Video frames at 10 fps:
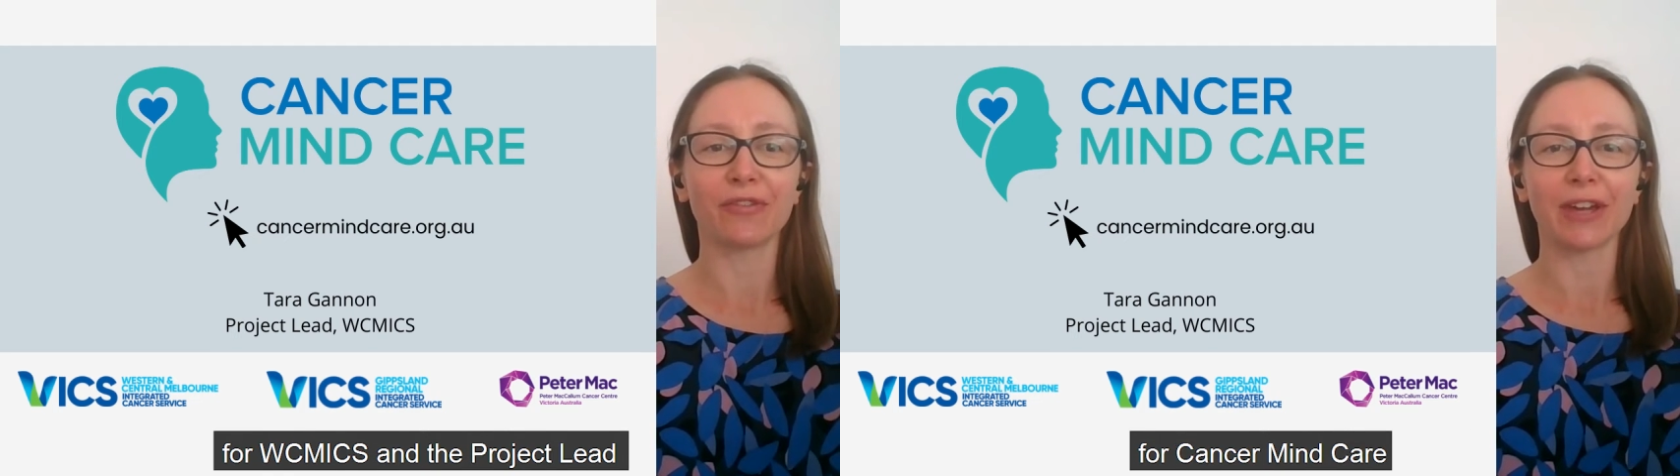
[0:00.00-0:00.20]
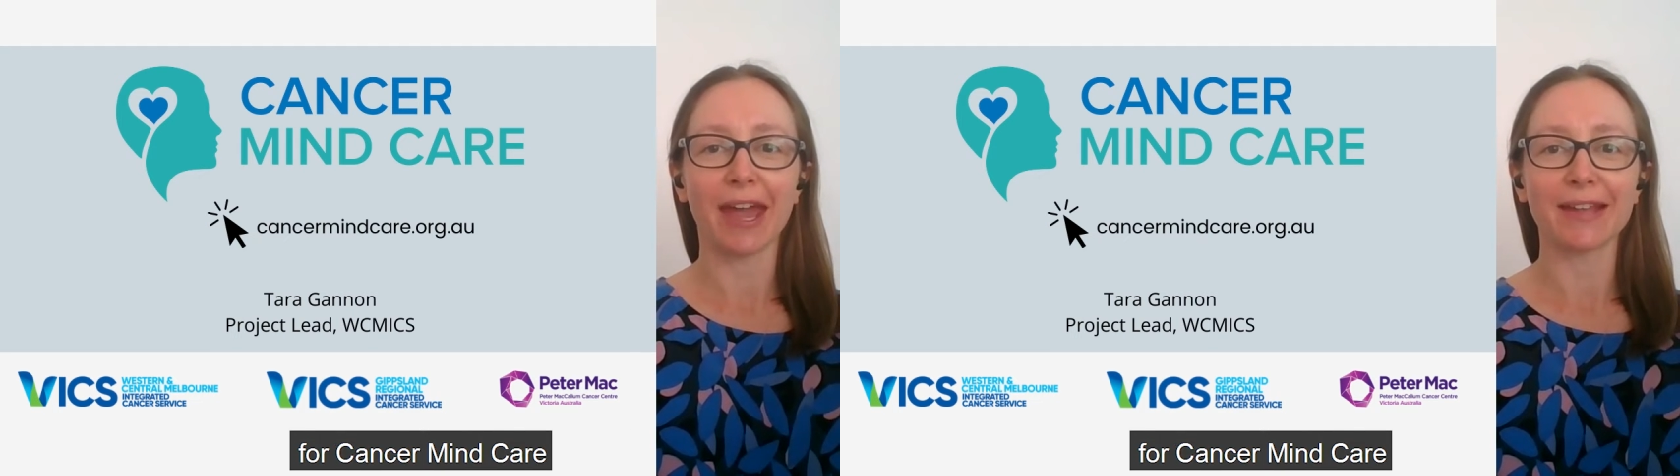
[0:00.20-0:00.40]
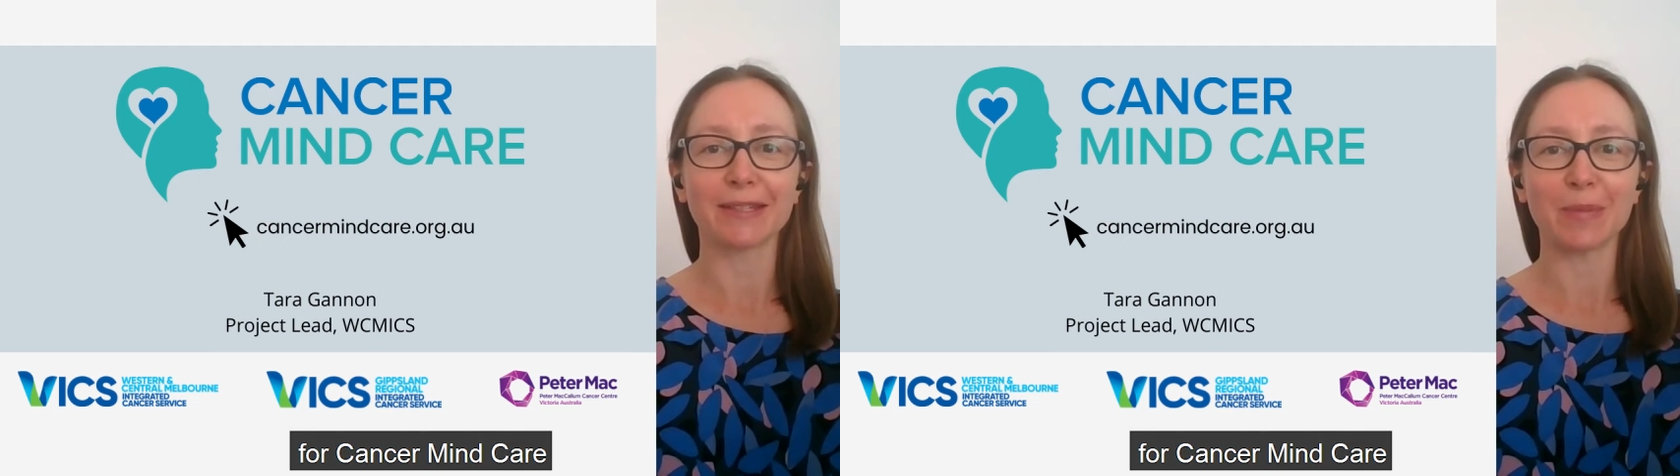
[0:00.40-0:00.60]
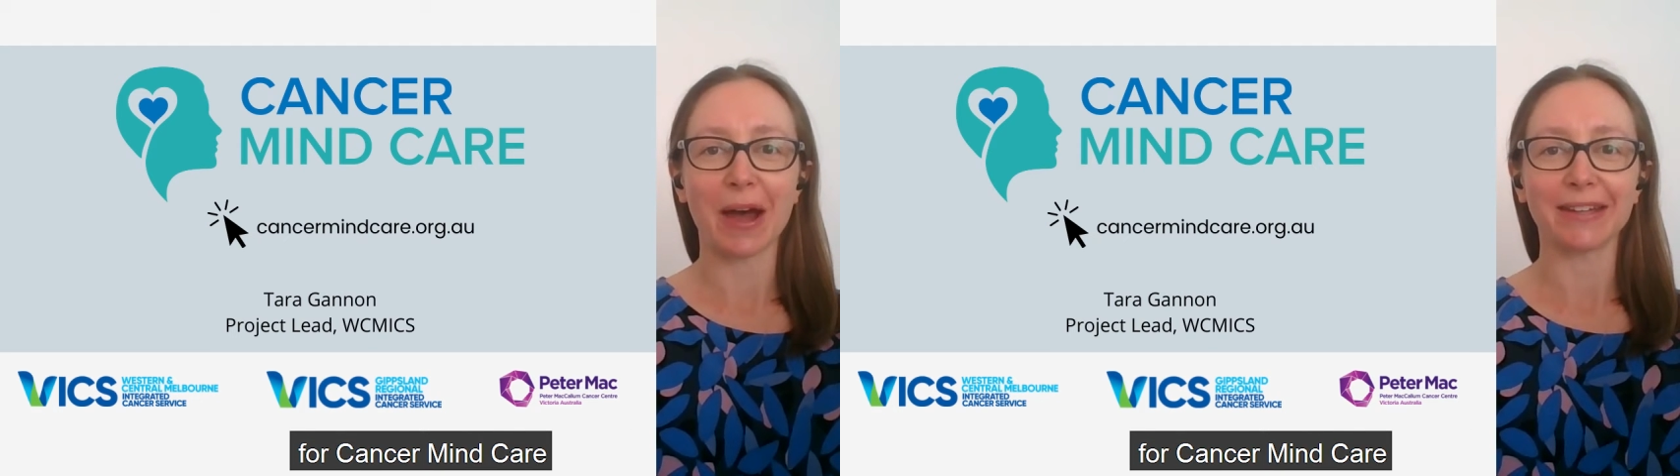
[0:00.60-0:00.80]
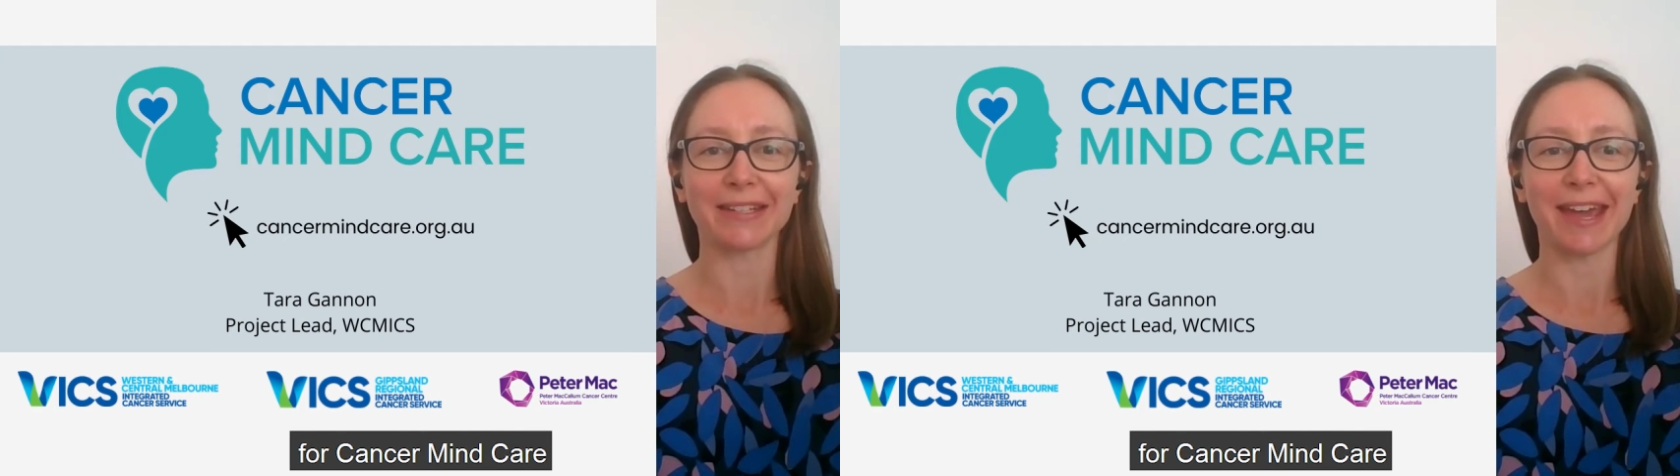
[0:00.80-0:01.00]
for Cancer
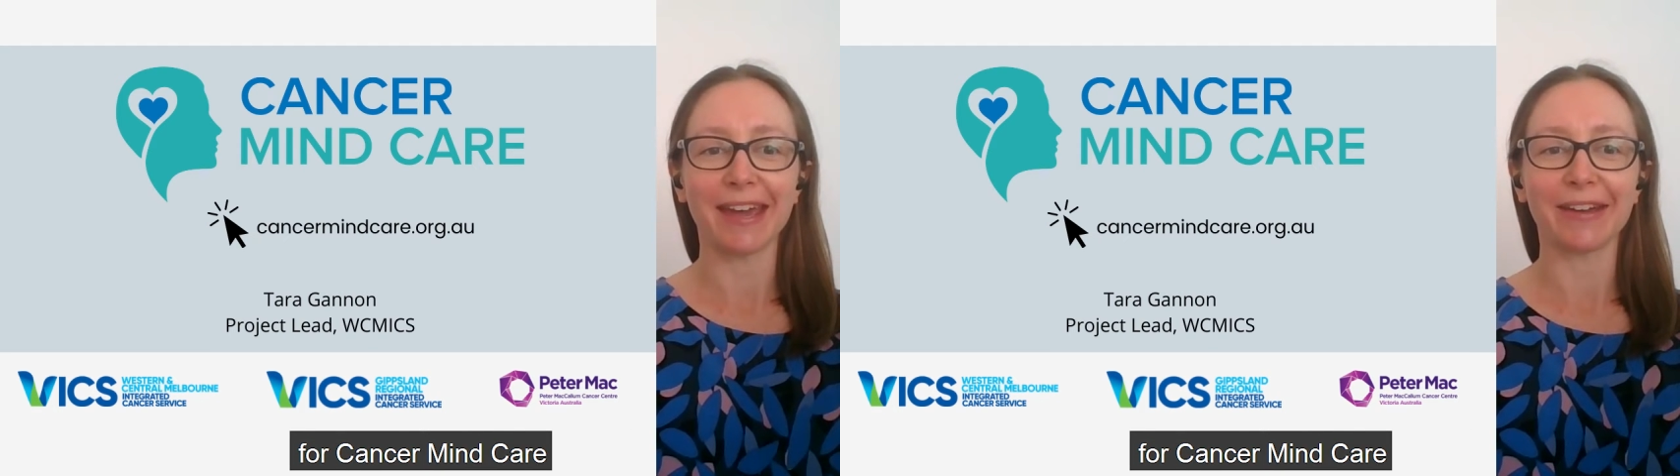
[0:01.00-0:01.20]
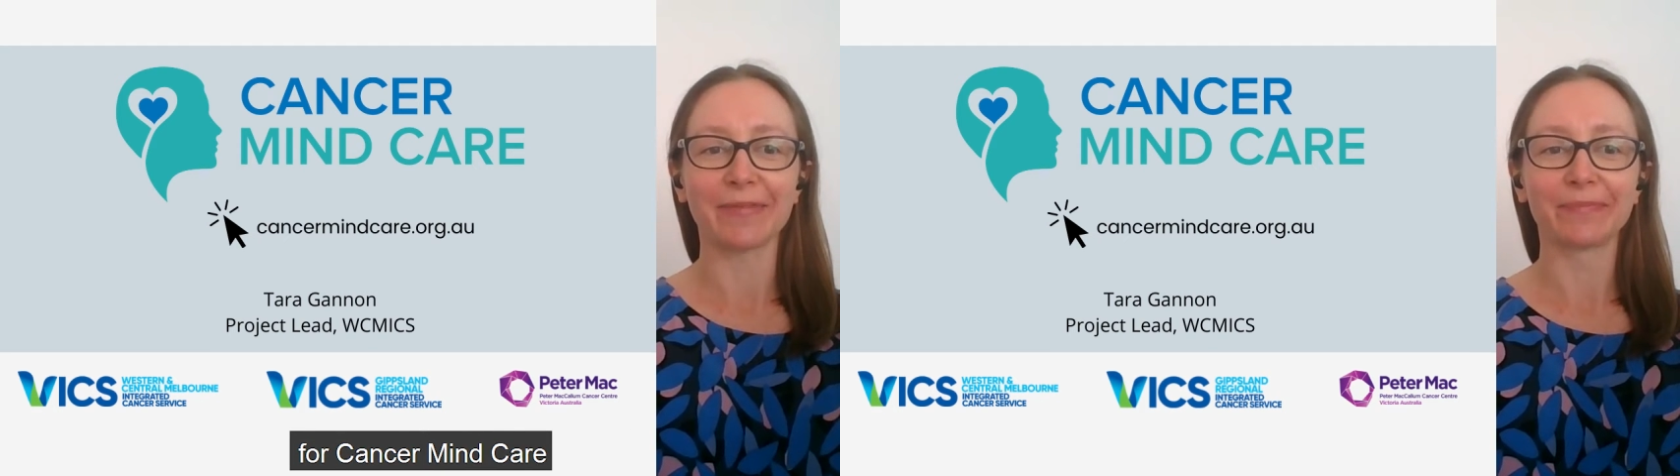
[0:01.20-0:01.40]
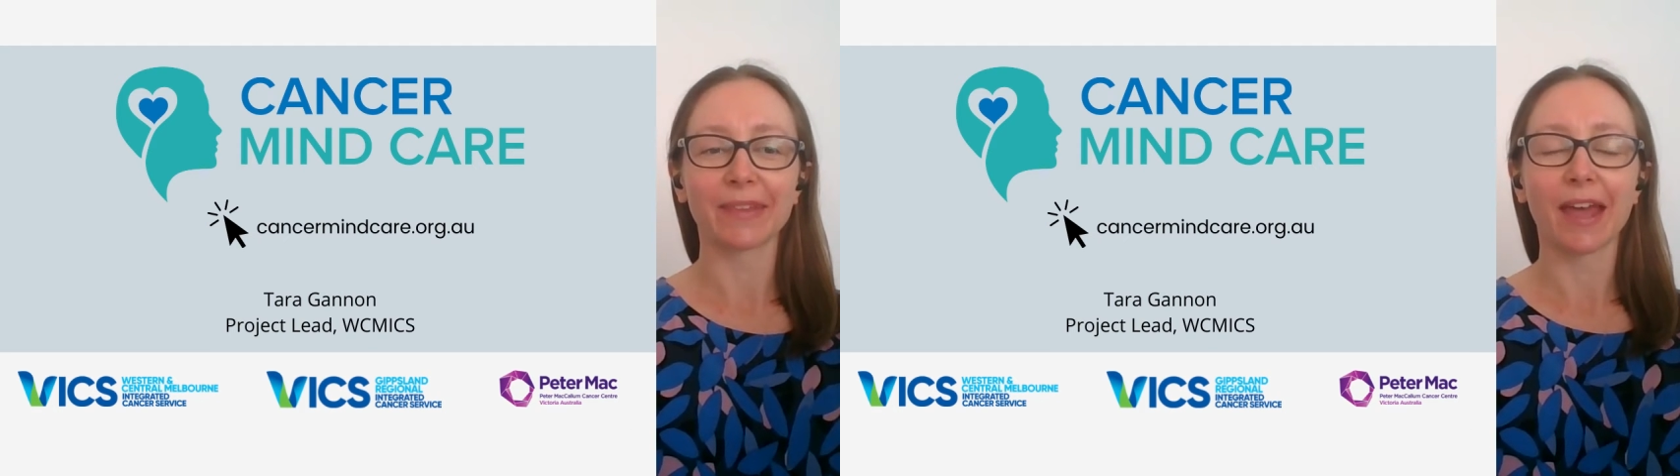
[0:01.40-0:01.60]
Mind Care.